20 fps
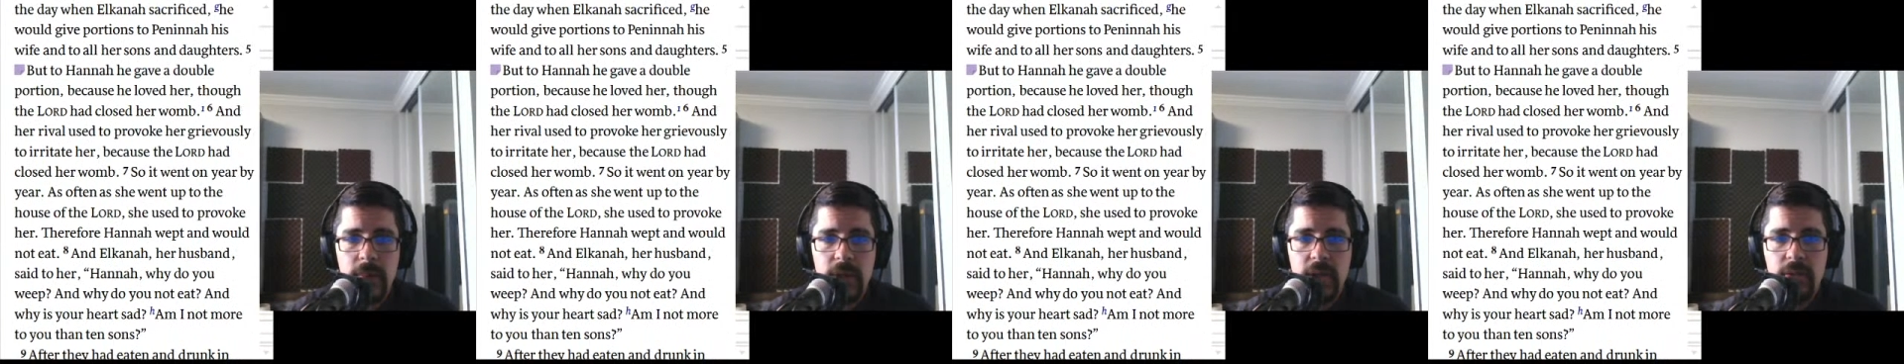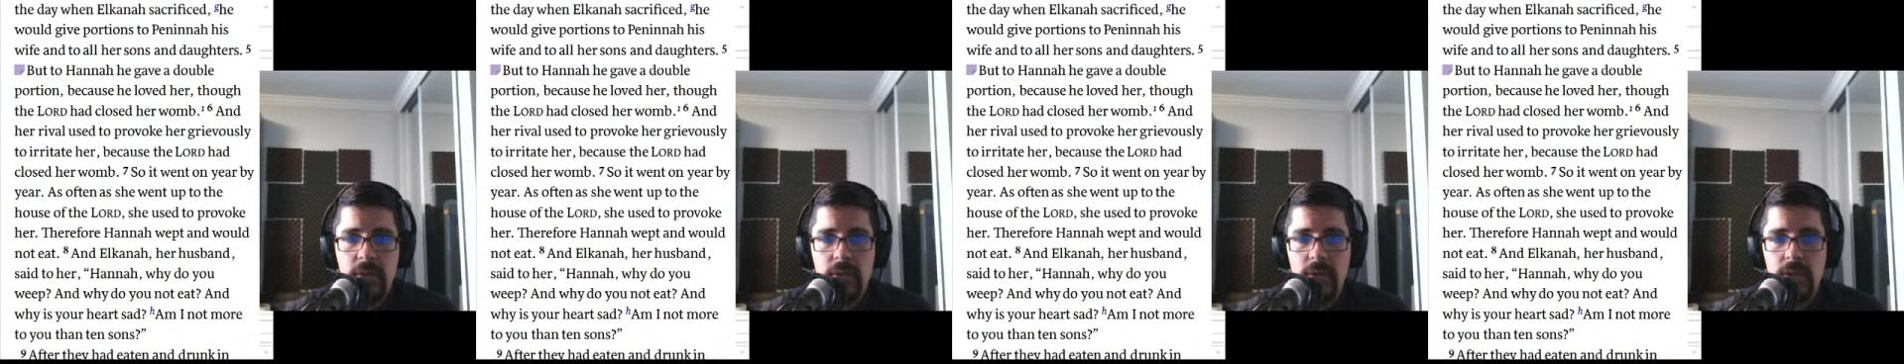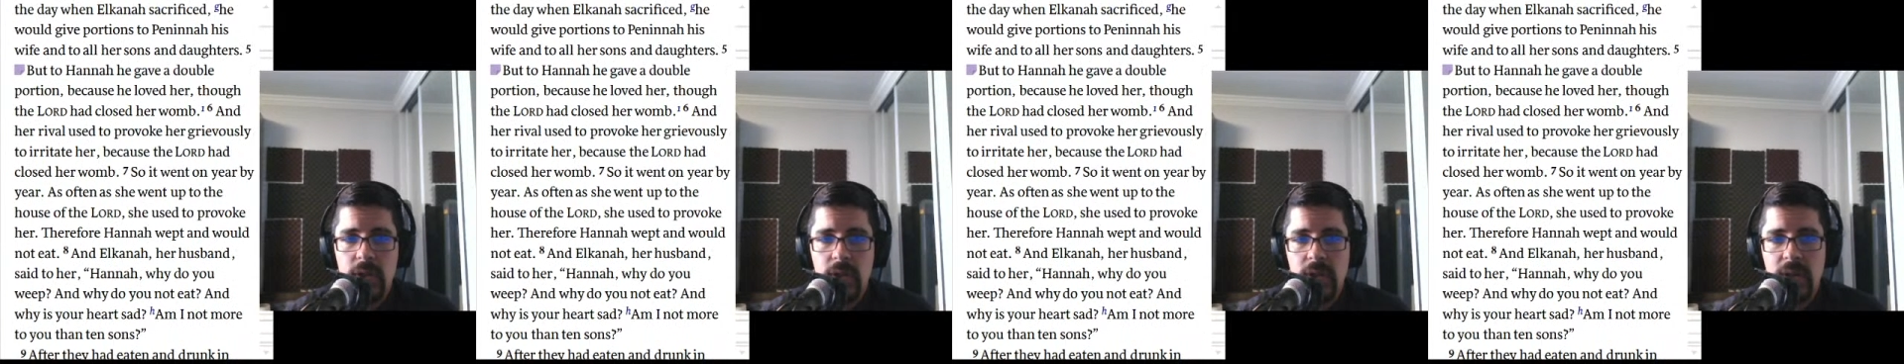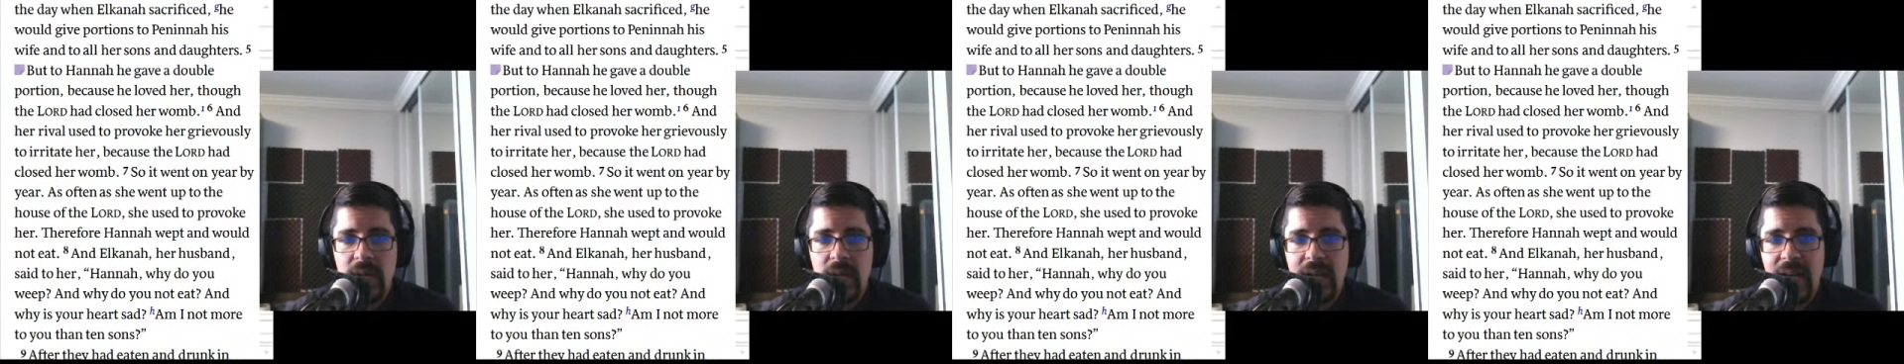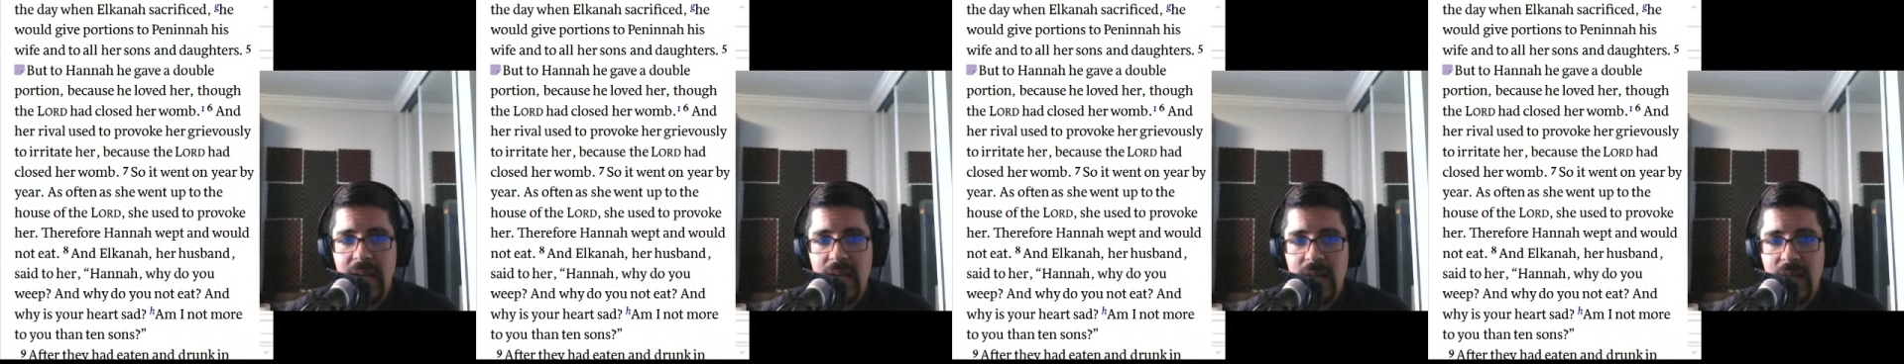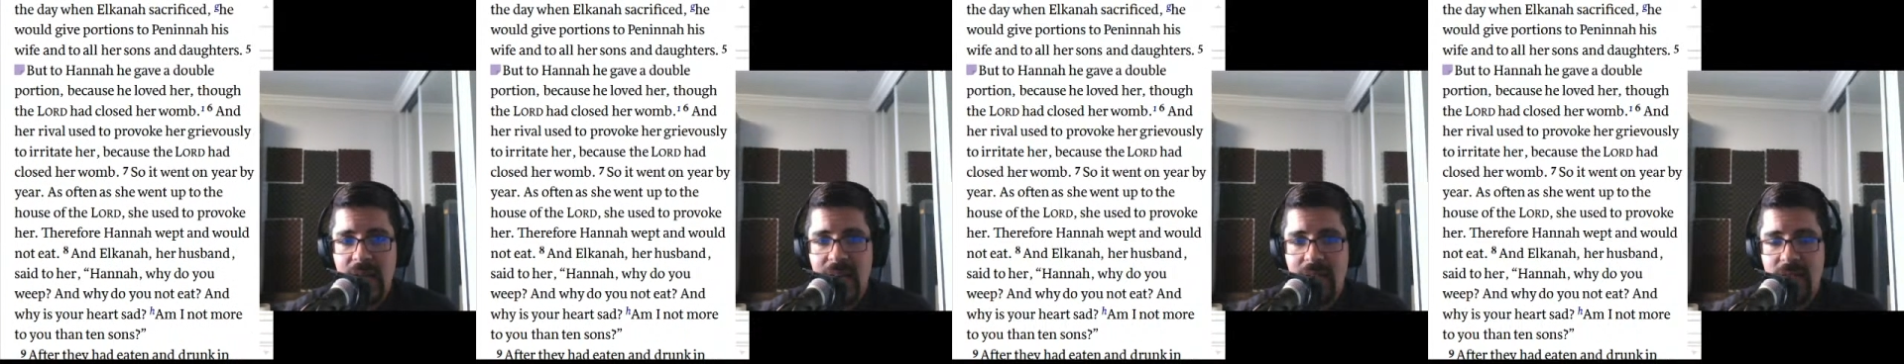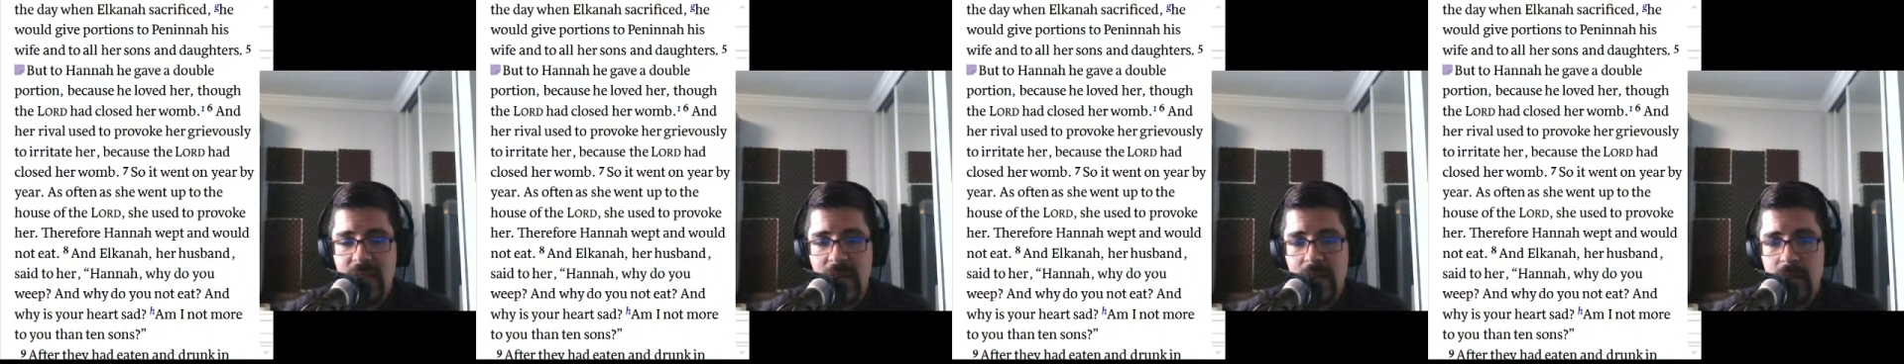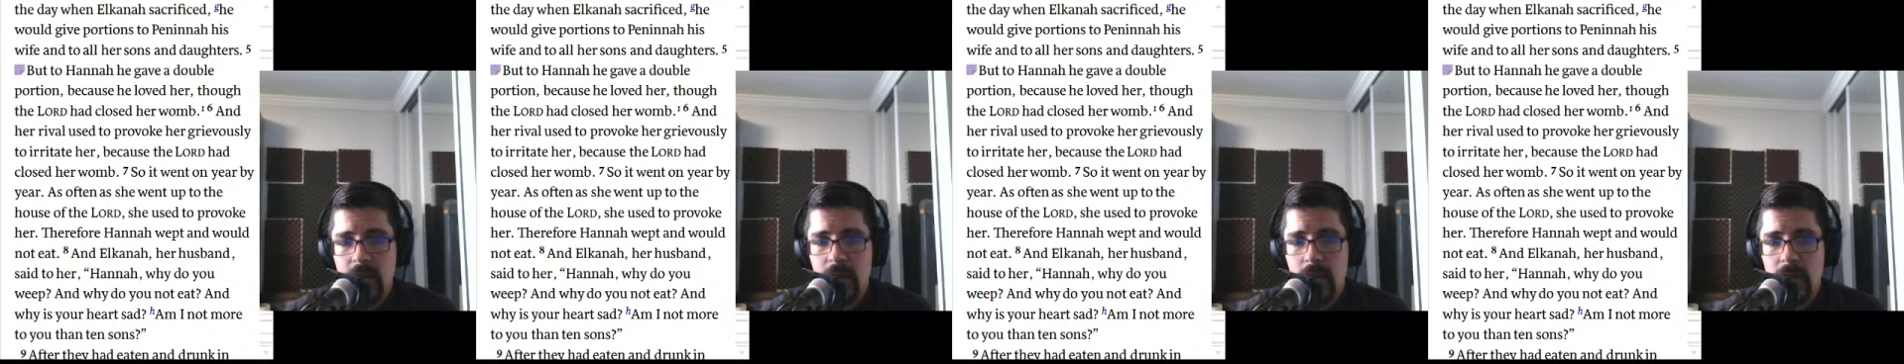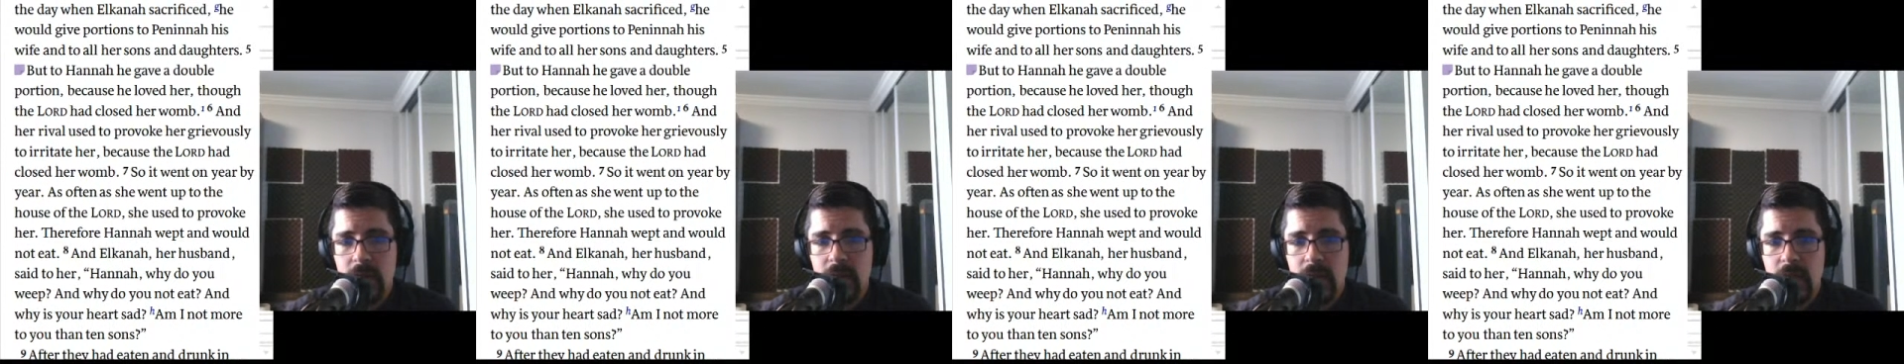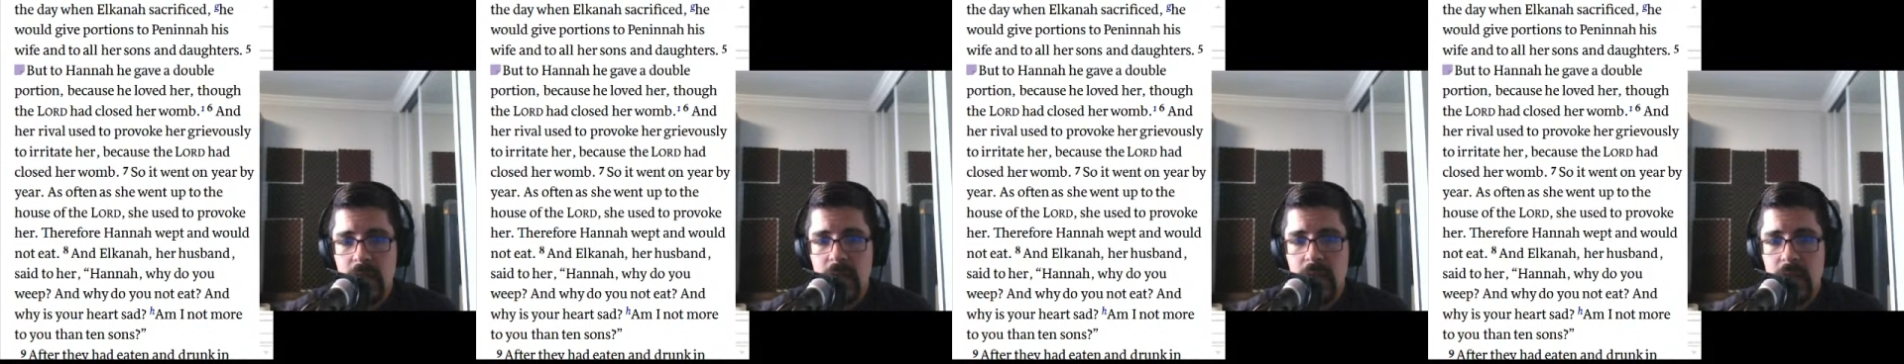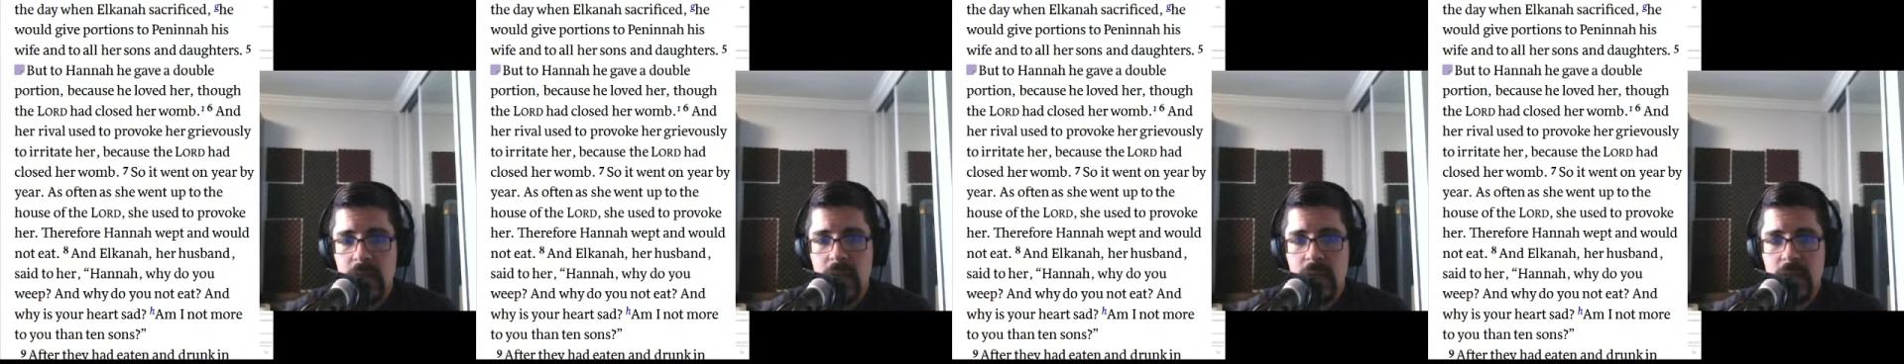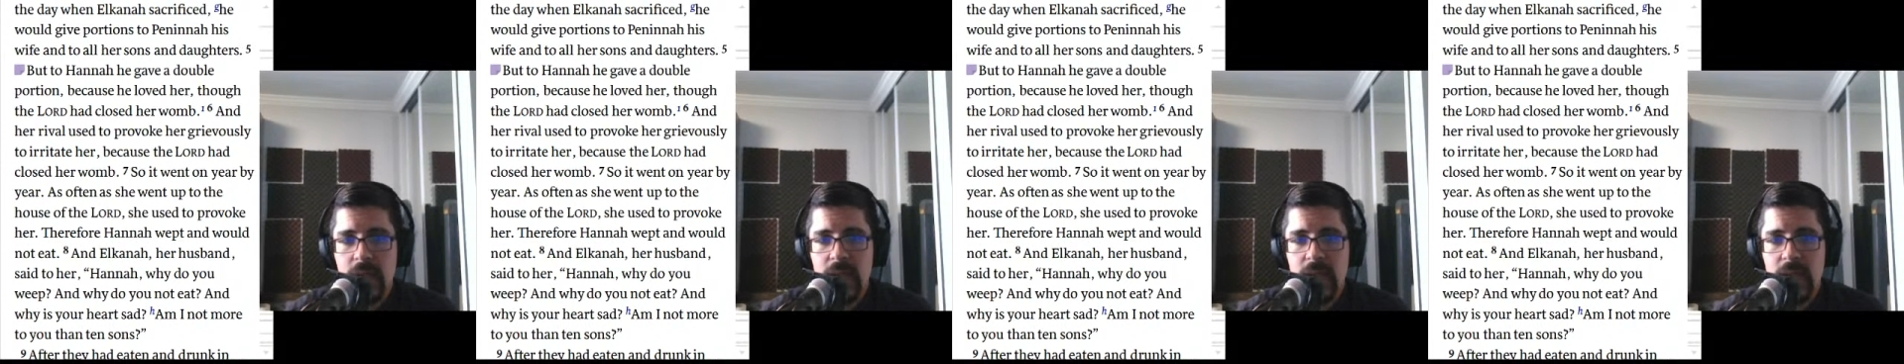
So you have that going on.